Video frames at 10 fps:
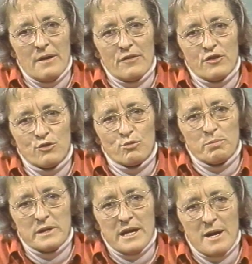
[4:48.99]
And to
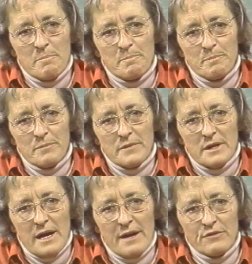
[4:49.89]
become
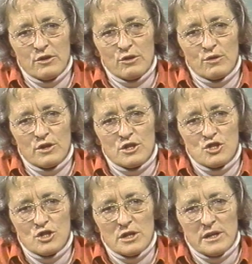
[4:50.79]

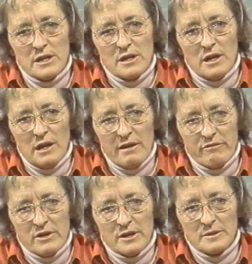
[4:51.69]
unconditionally
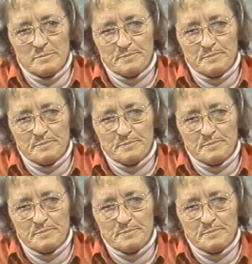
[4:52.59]
loving,